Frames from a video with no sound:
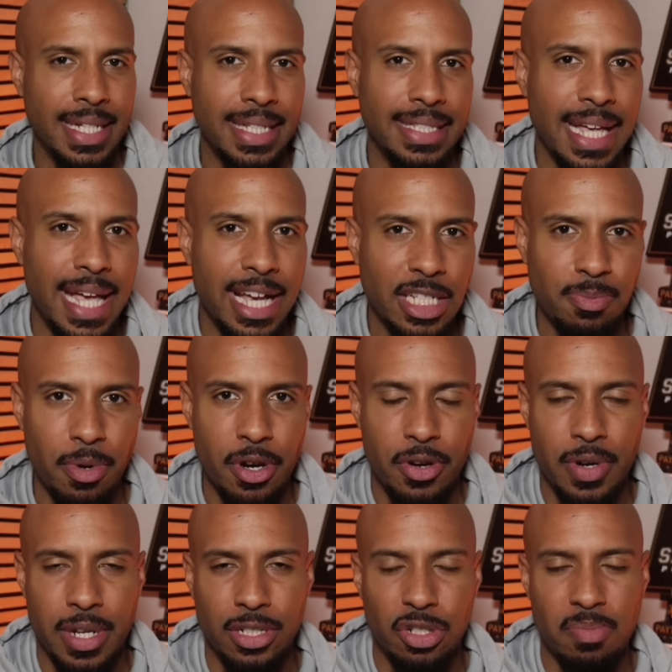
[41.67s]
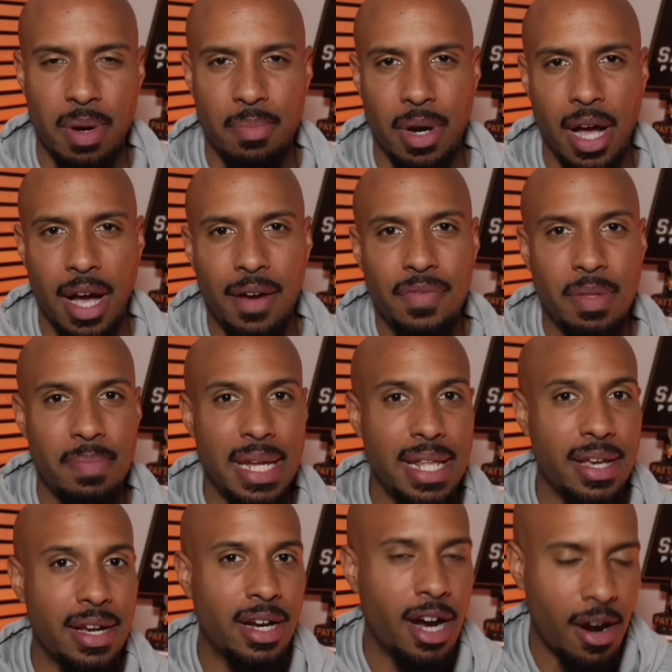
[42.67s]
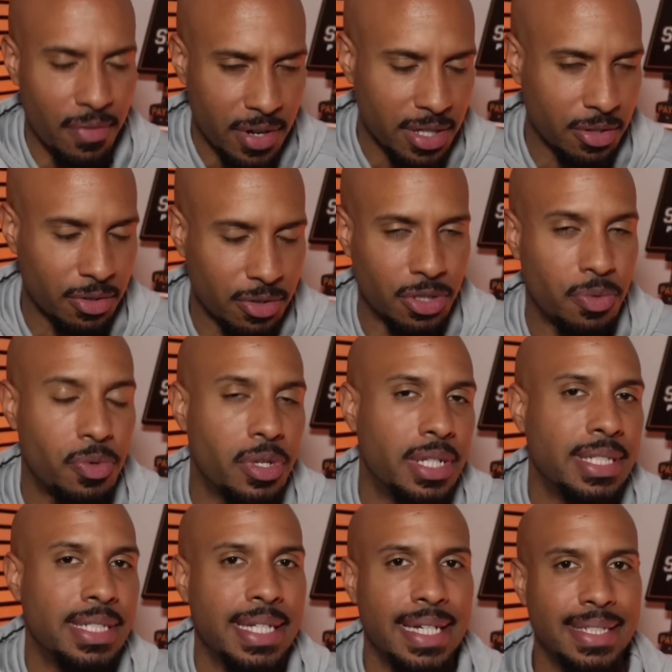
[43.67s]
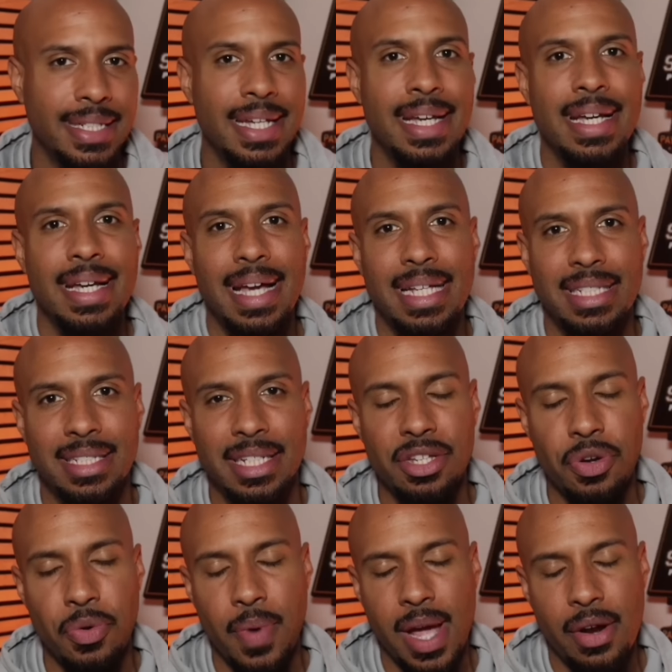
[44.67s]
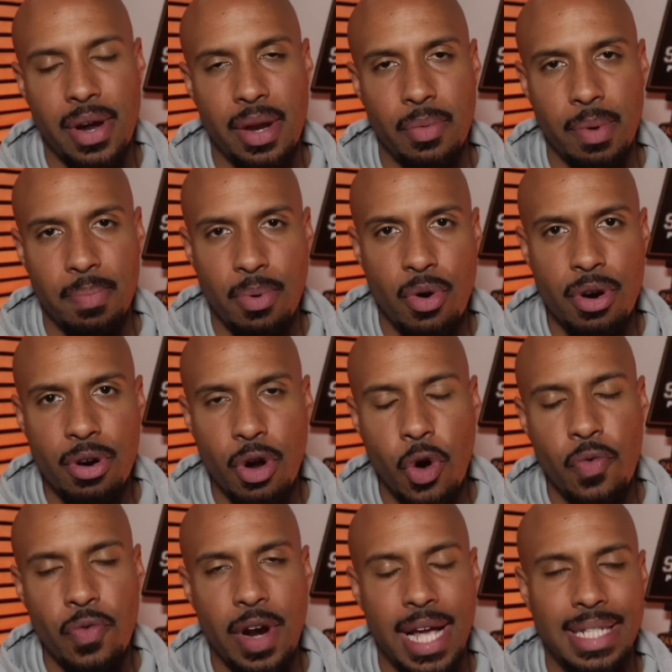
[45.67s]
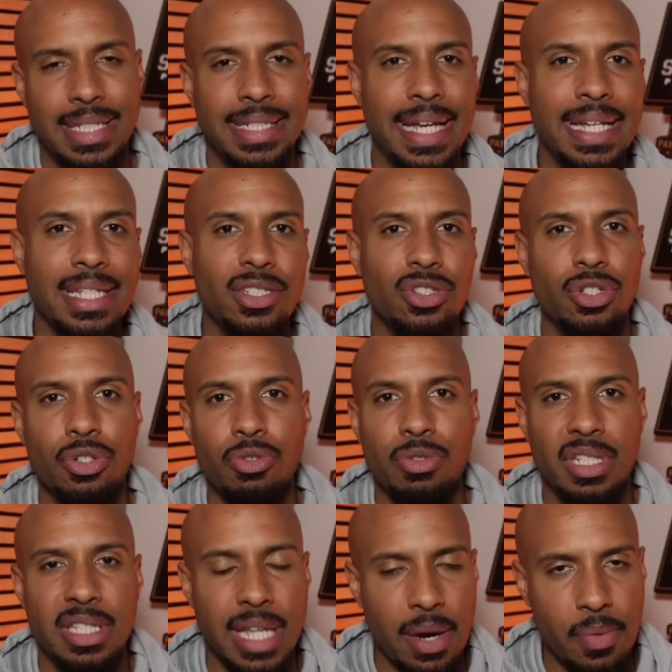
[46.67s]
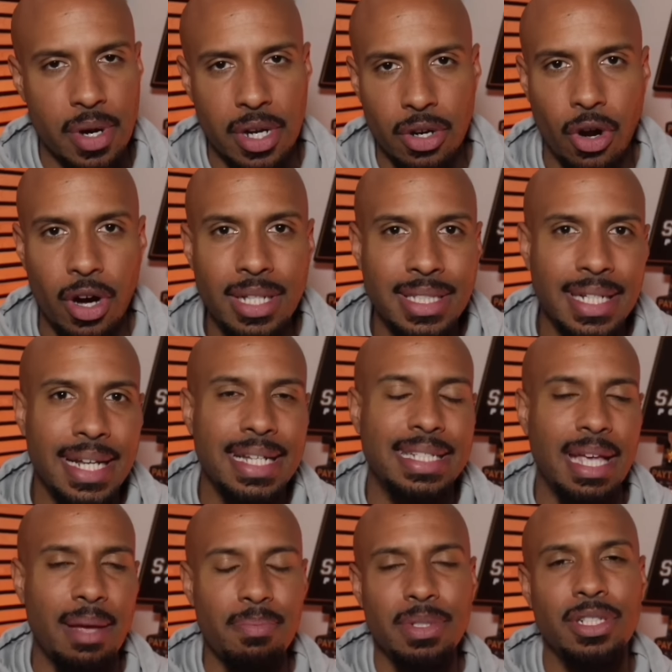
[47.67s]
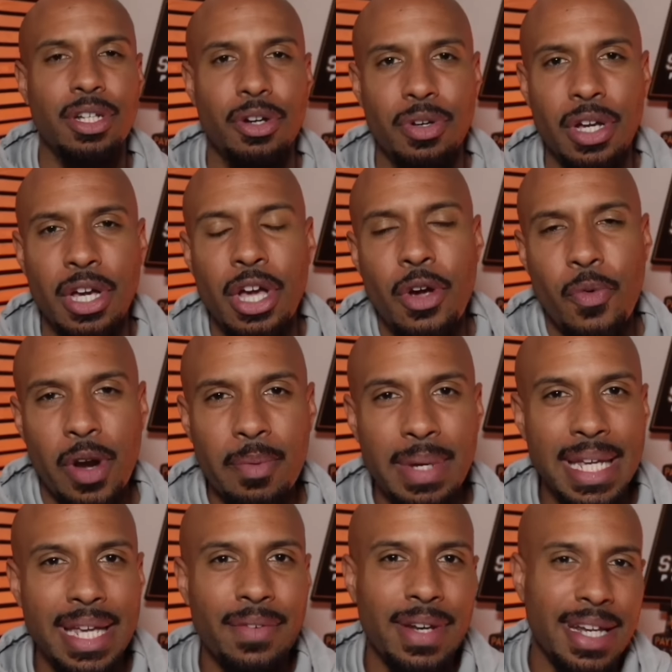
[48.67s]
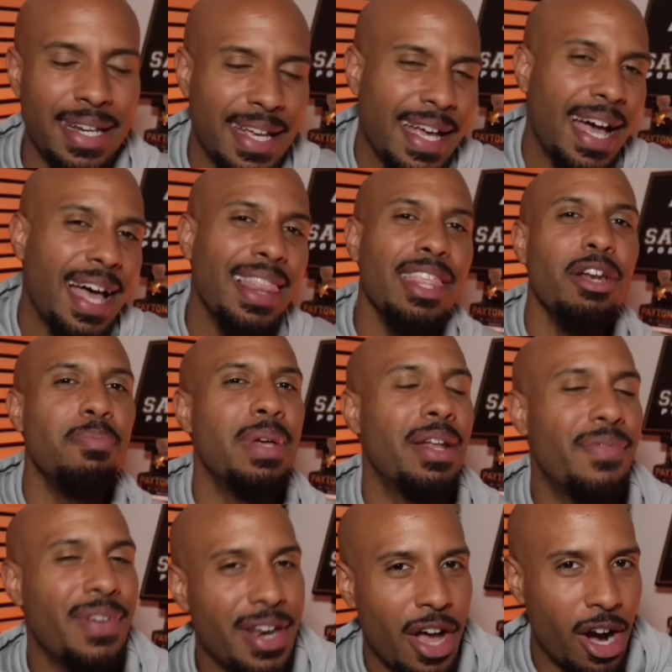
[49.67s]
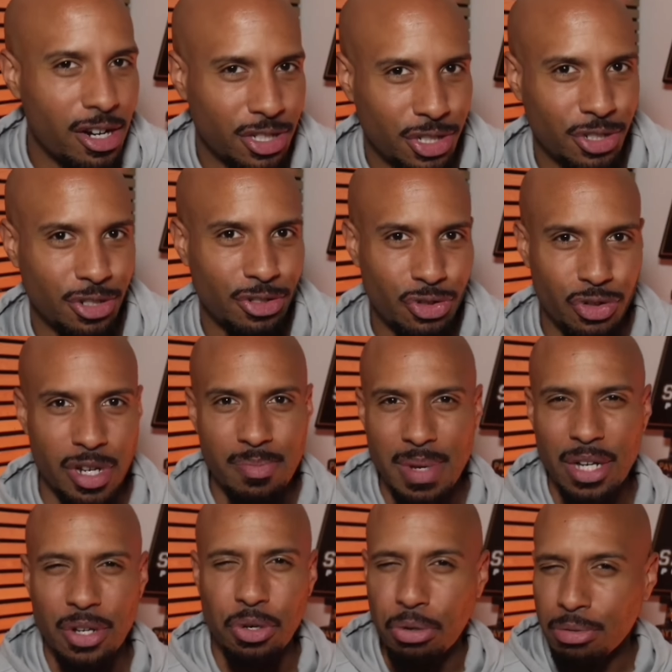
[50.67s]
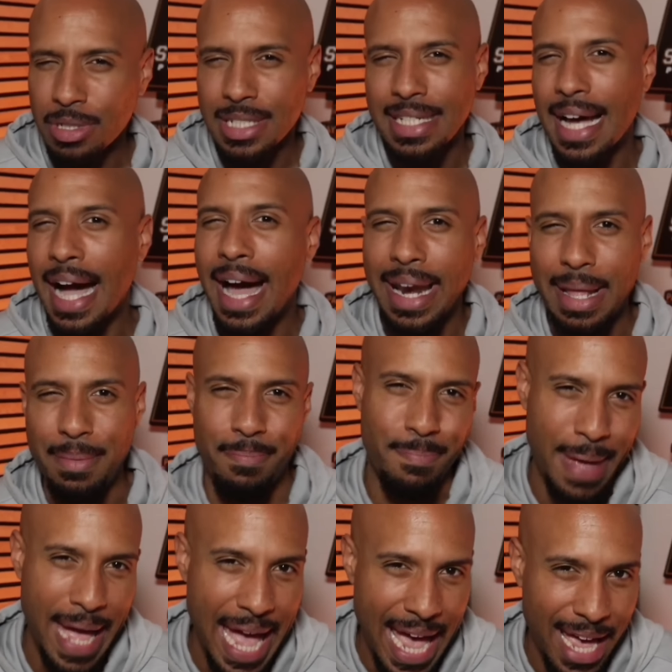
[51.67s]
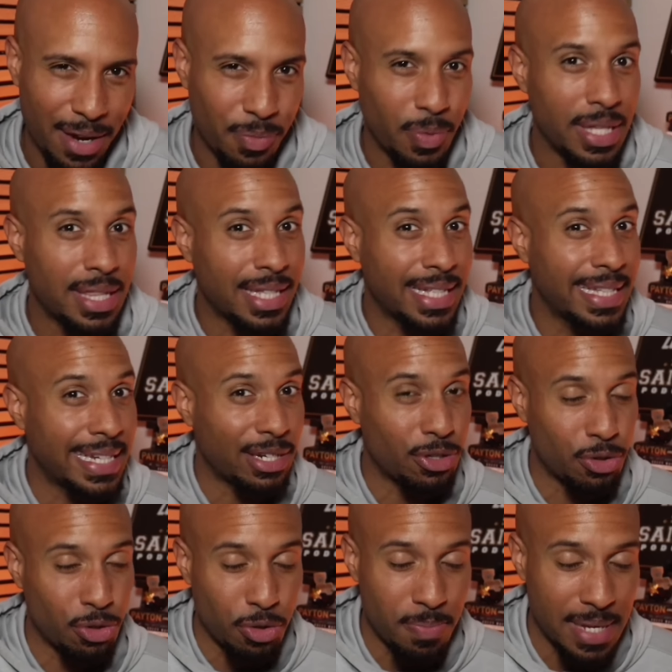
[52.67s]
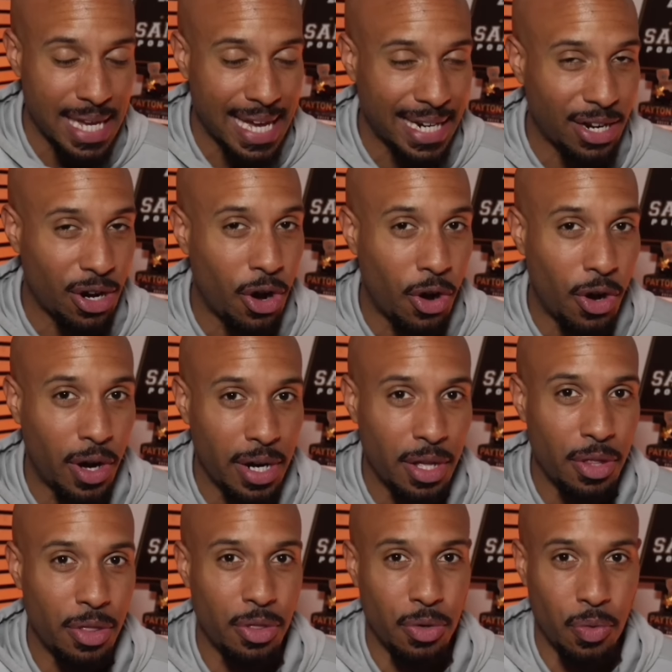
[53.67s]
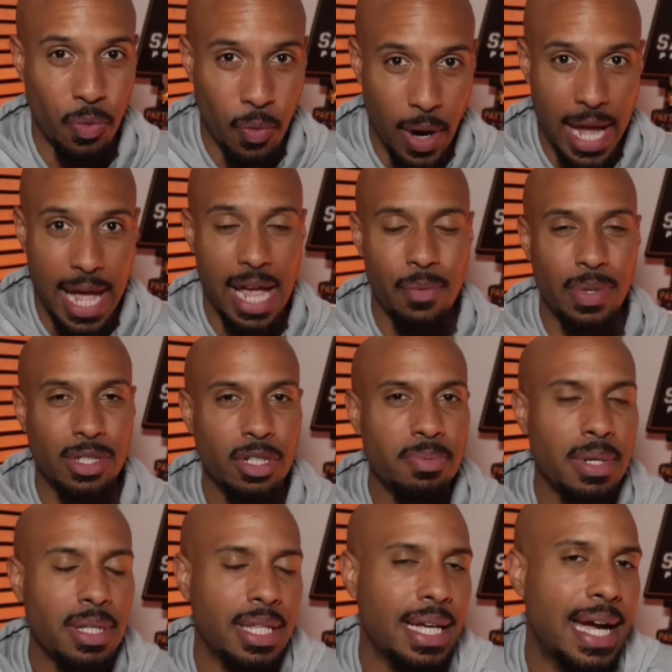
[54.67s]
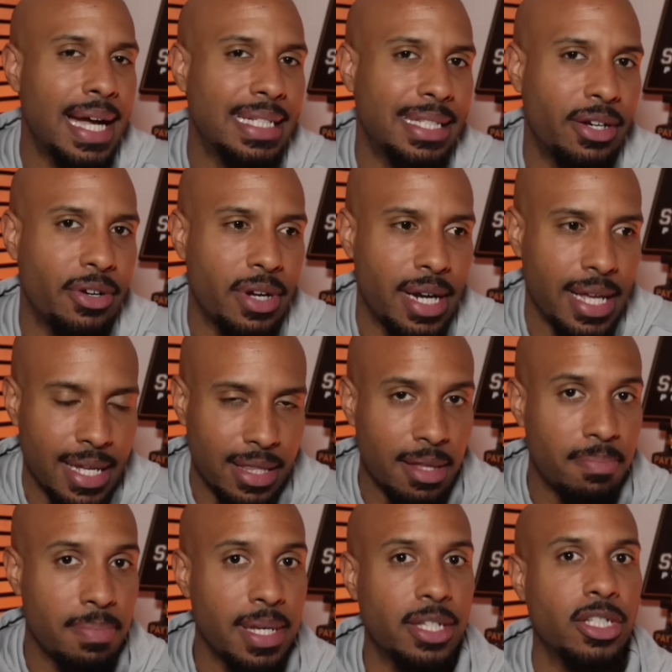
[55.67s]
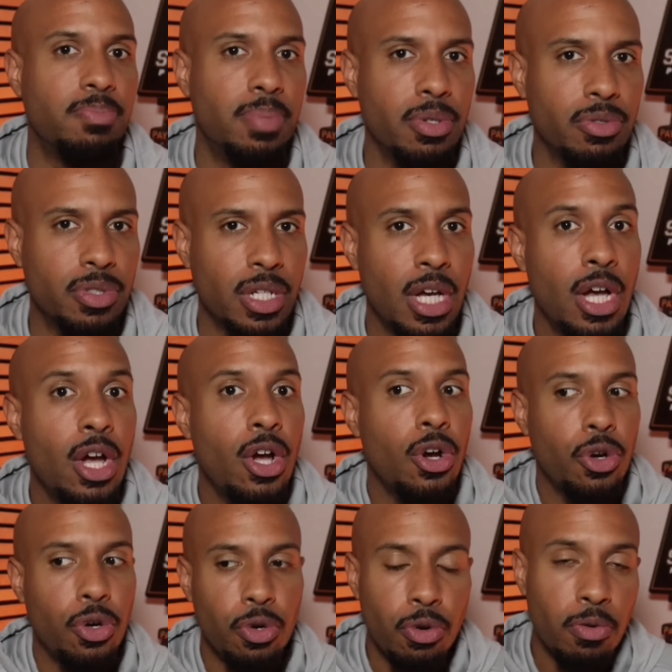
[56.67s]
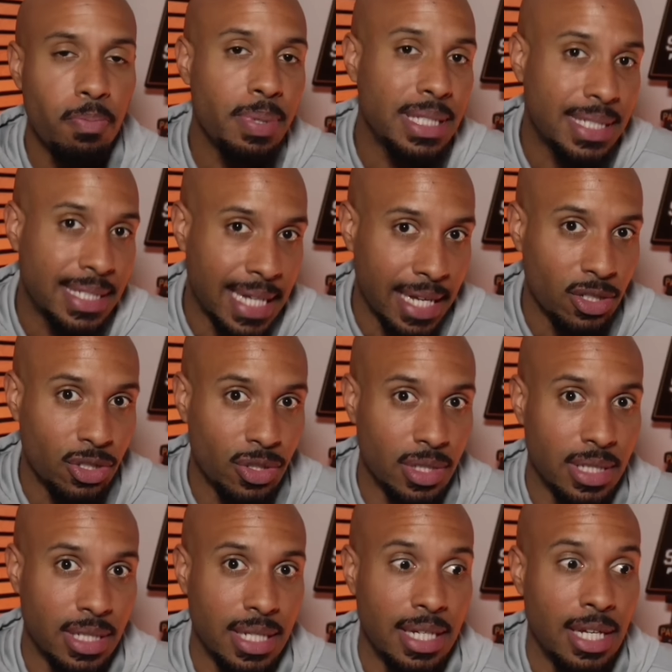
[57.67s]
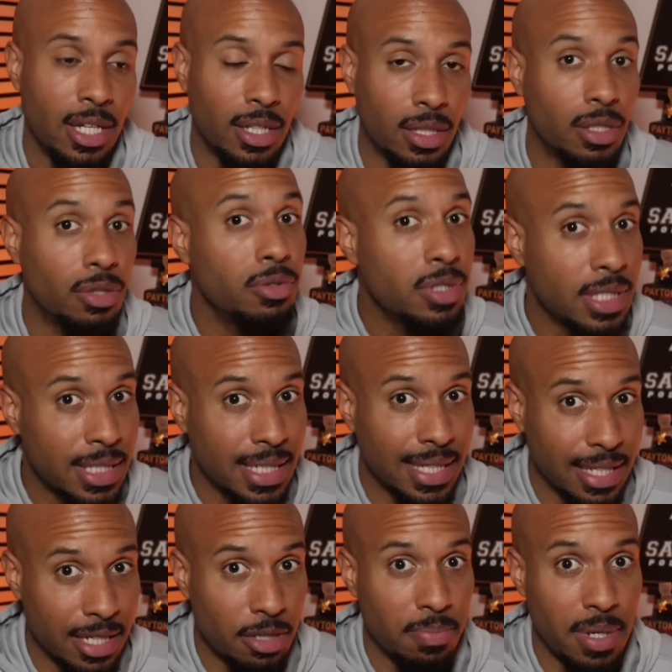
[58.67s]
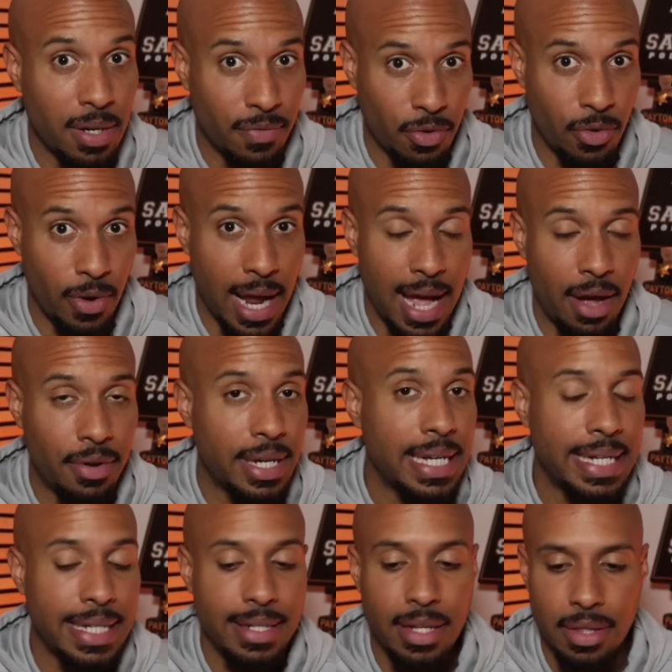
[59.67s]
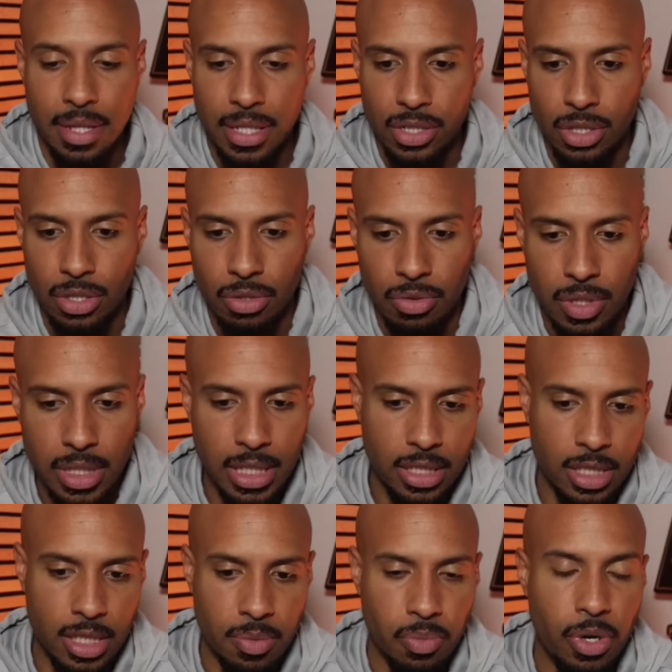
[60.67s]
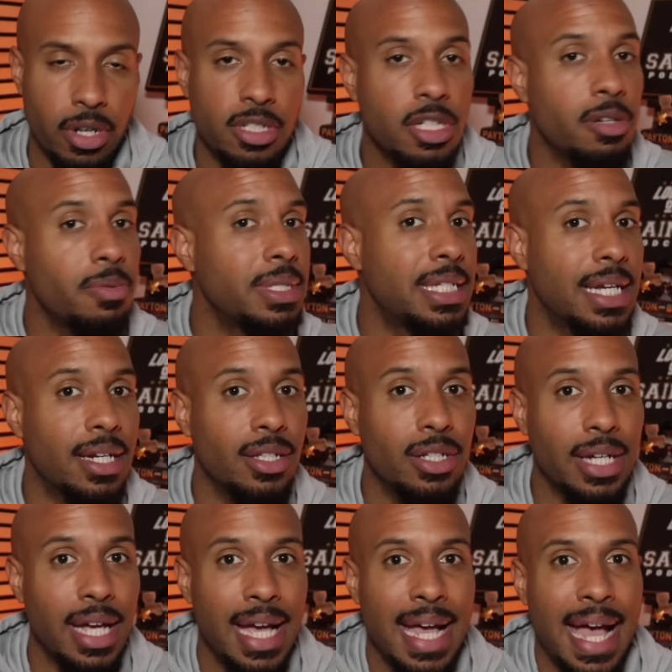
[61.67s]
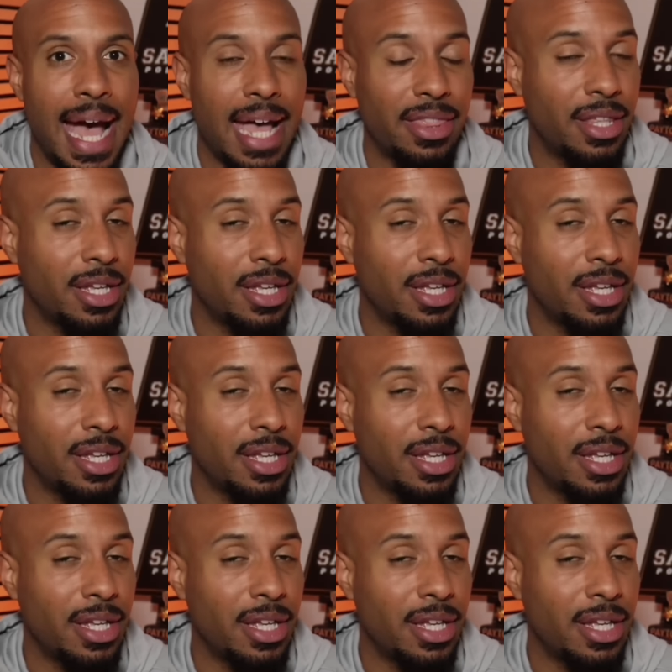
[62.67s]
Saints expert, credential member of the media covering those New Orleans Saints as a senior writer and reporter over at Saints News Network. And on today's episode, we're going to be giving it a little bit of an Usher treatment. Who's got it bad with Klint Kubiak on the way? We talked about the guys that are going to get the biggest boost. Who potentially loses a little bit of ground in this new system? We're also going to be taking a look at